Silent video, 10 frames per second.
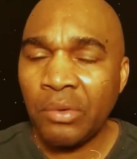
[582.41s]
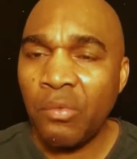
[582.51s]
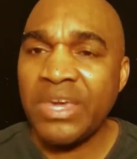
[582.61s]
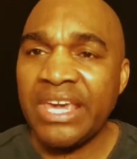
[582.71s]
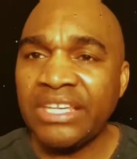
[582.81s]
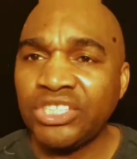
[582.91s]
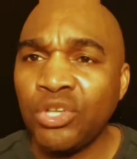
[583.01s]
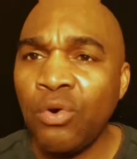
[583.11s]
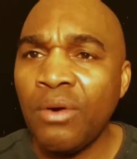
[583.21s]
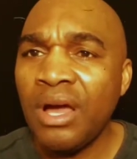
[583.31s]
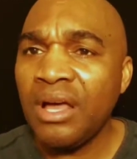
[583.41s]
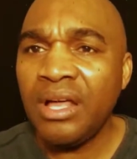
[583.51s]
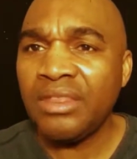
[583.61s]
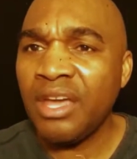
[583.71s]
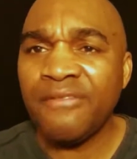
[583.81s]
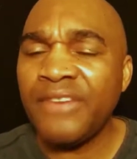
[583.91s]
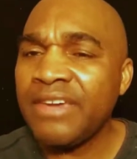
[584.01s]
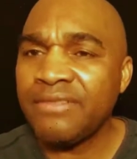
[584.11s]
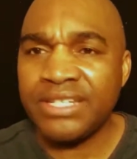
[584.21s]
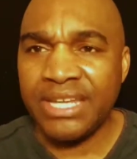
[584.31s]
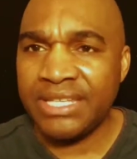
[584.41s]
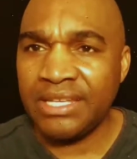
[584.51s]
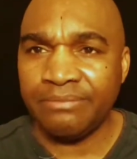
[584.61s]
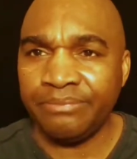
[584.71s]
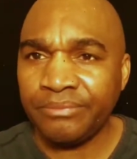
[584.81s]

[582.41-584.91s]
We show the favoritism.